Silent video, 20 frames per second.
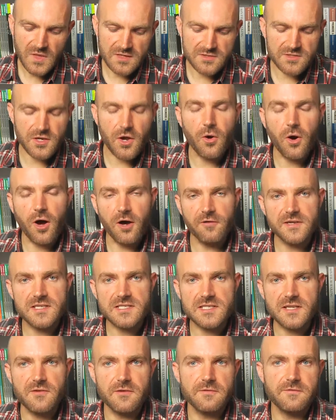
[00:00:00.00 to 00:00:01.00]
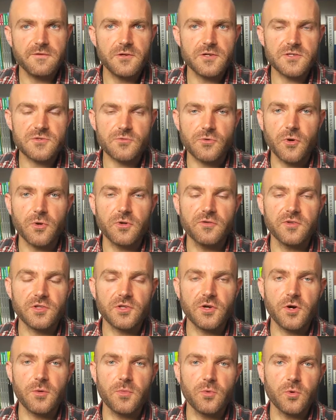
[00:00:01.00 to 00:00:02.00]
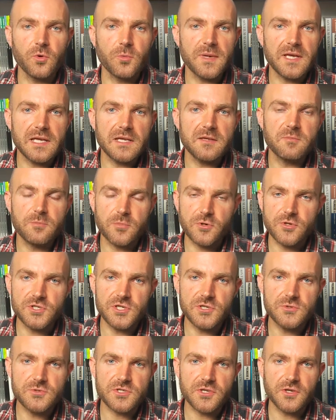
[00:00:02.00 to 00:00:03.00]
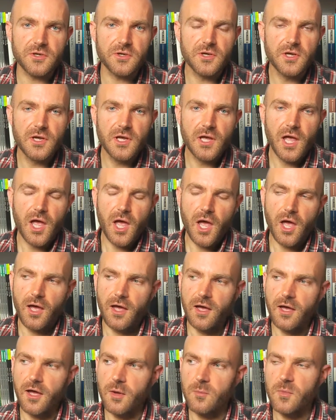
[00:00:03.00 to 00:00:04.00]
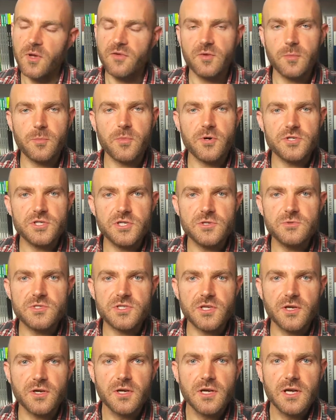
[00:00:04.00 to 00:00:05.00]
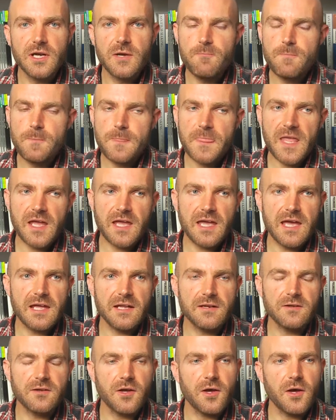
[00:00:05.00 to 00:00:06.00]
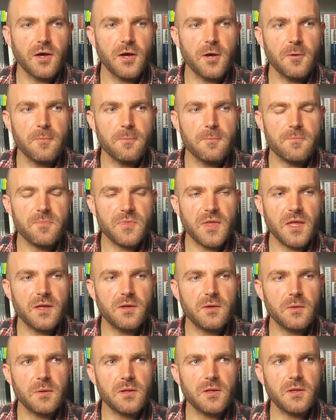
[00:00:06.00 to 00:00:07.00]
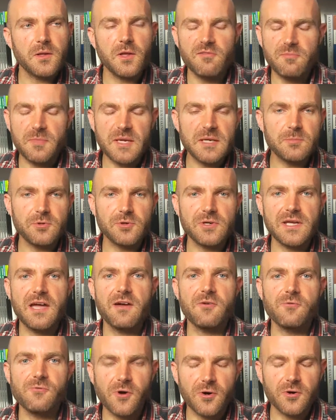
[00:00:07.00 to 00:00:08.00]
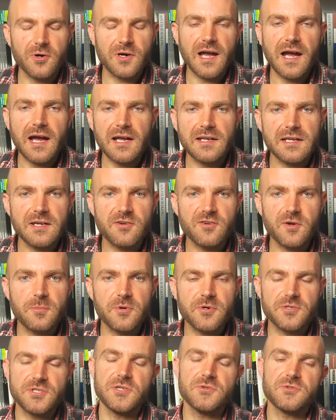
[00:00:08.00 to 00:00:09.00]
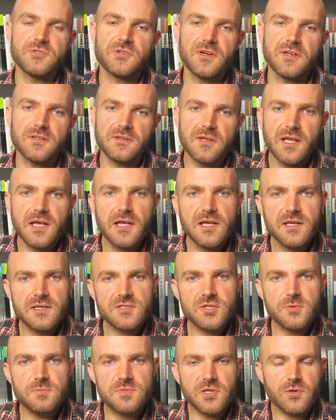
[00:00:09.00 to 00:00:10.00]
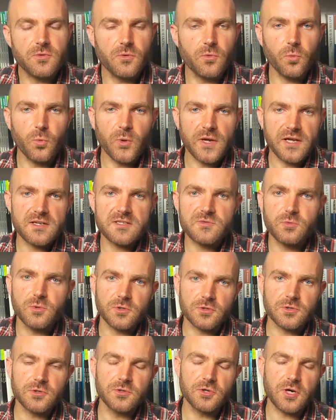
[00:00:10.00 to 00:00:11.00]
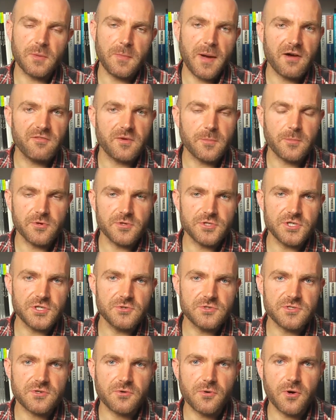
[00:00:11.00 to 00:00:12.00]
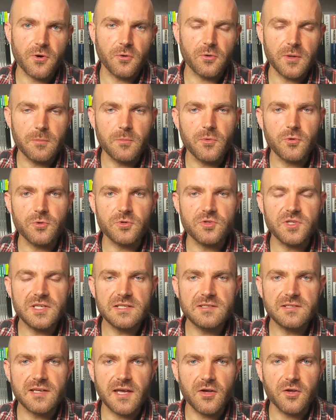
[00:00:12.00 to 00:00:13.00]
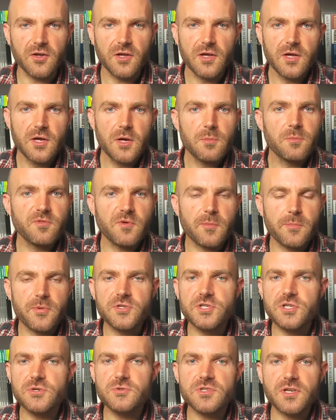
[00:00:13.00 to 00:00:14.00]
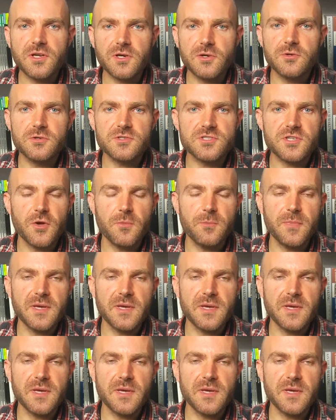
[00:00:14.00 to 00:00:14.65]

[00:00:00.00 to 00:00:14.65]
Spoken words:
So obviously the first role at the top will be producer, and the producer, again, a lot of people get a wrong idea of producer. In subsequent weeks we'll talk about the producer role in more detail, but the producer can also